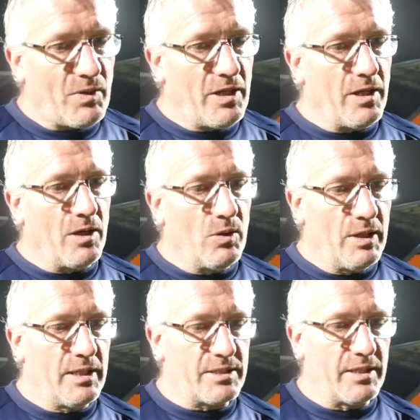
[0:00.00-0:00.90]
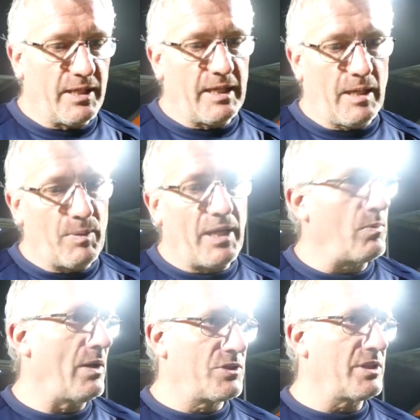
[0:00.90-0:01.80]
you know, listen, he played
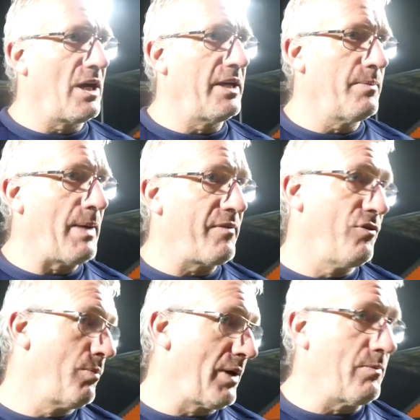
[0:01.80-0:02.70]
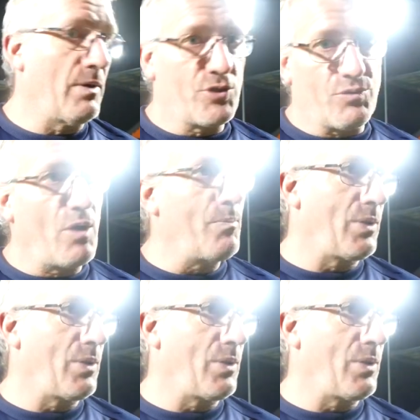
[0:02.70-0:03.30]
well tonight. The back four played well. Jerome